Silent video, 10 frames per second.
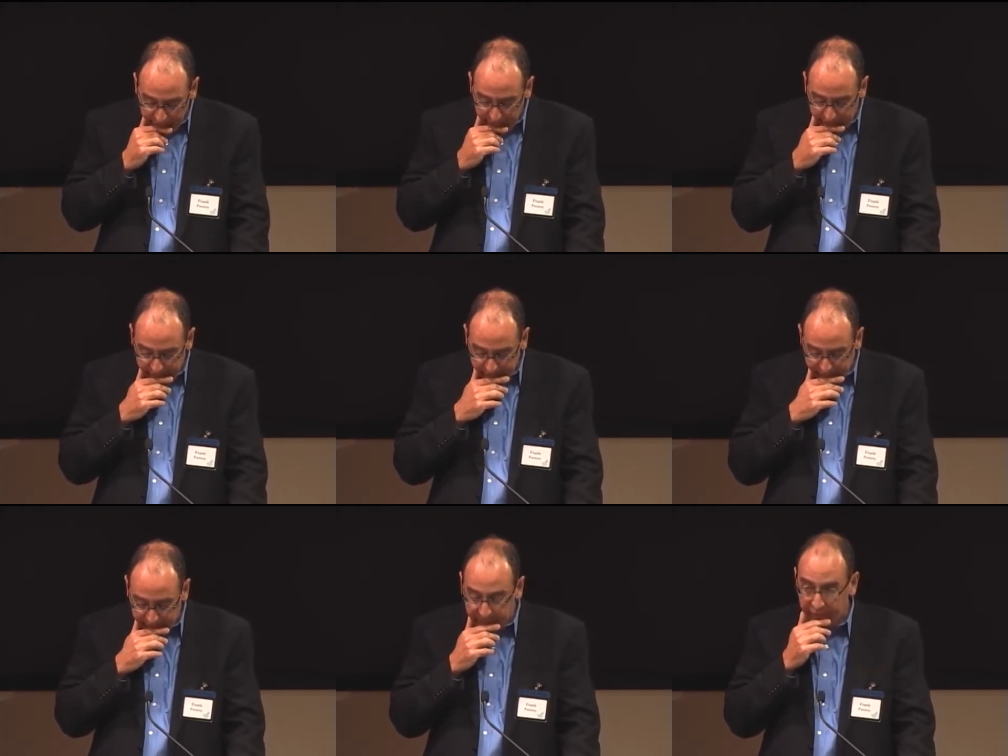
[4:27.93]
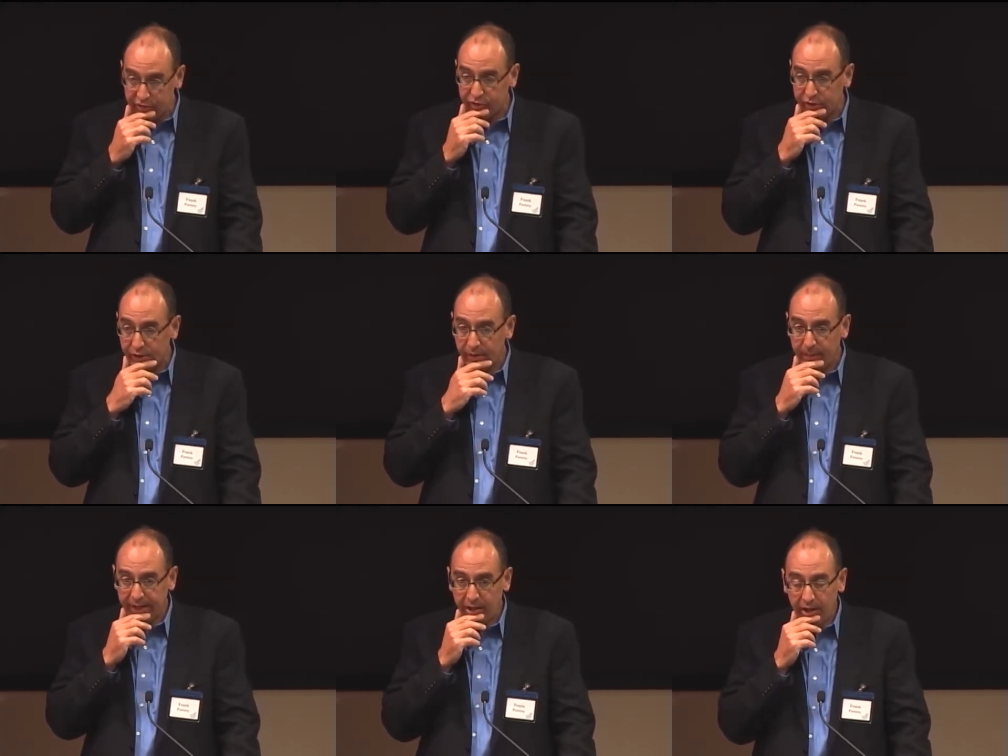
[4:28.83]
Uh, Vic Flescher,
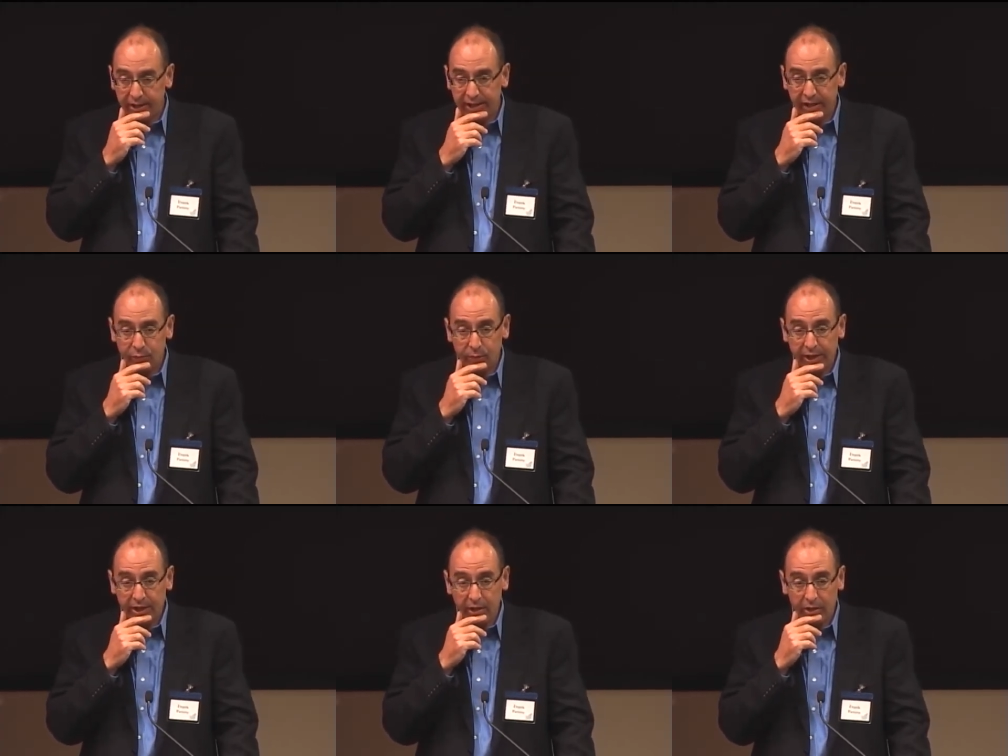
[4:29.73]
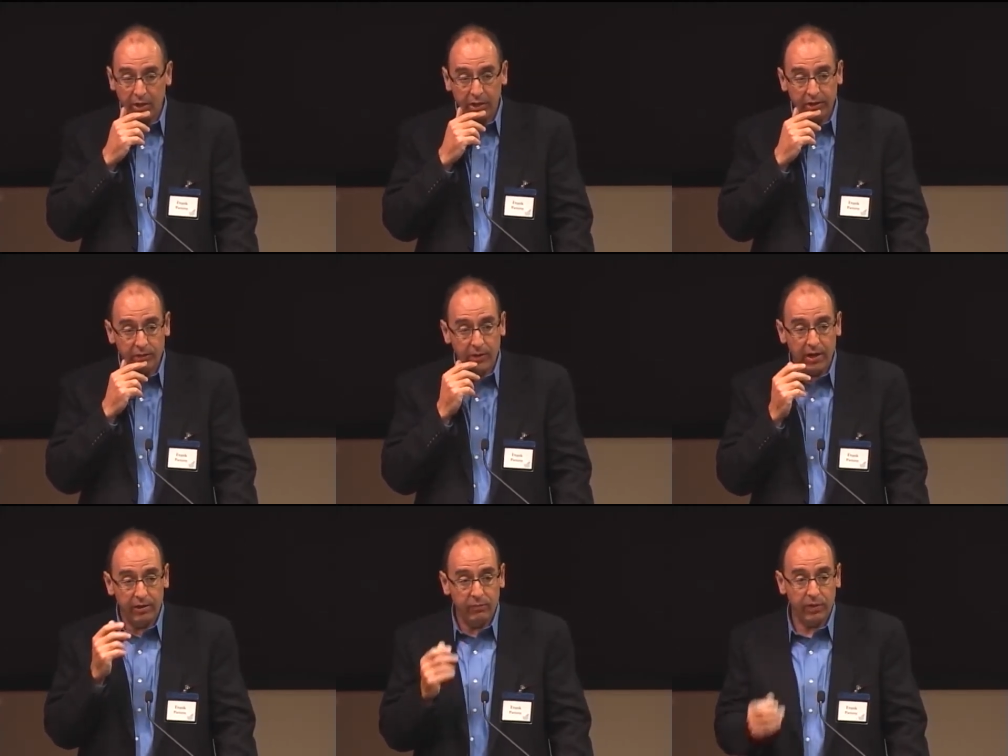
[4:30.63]
my colleague, and Ruena Aligario,
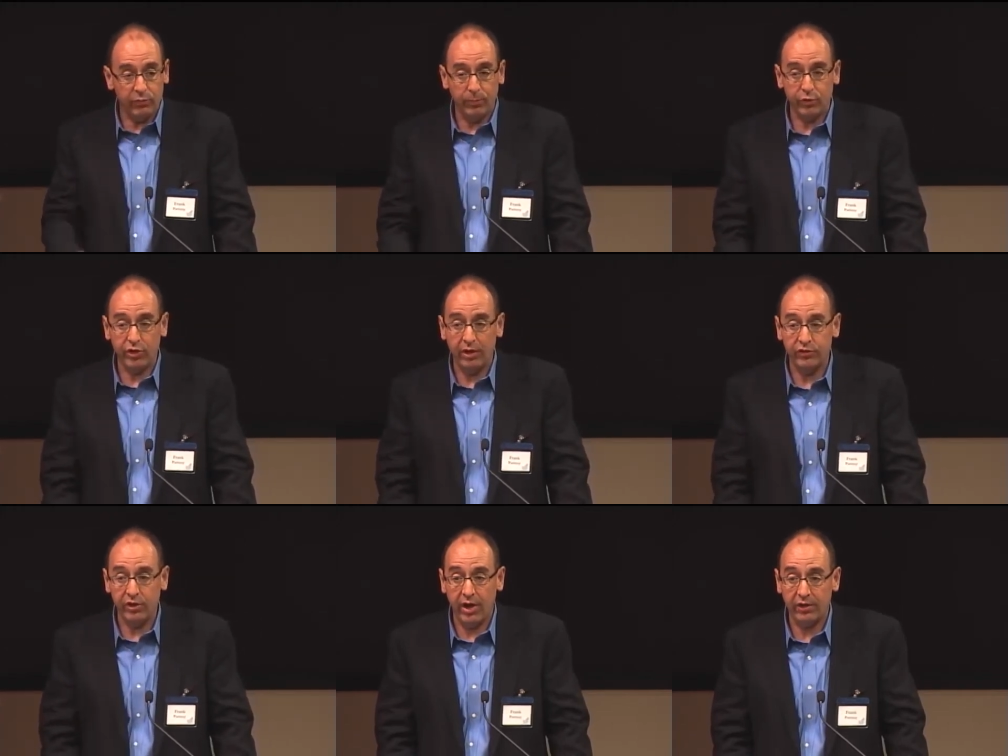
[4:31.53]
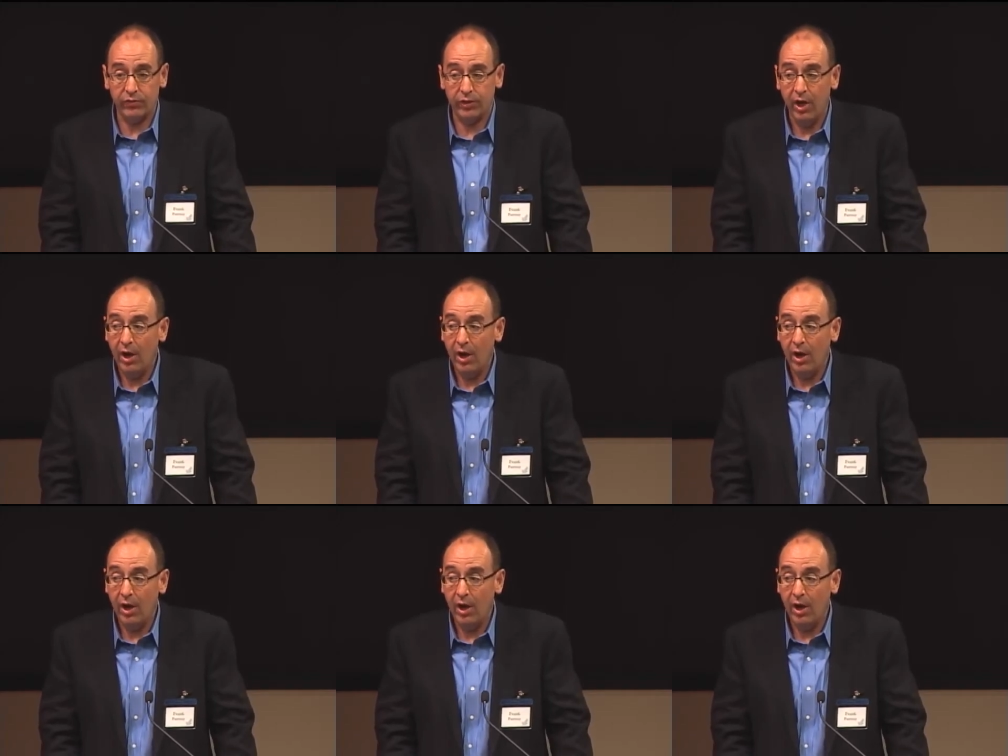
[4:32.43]
uh, one of Rupert's colleagues at Oxford,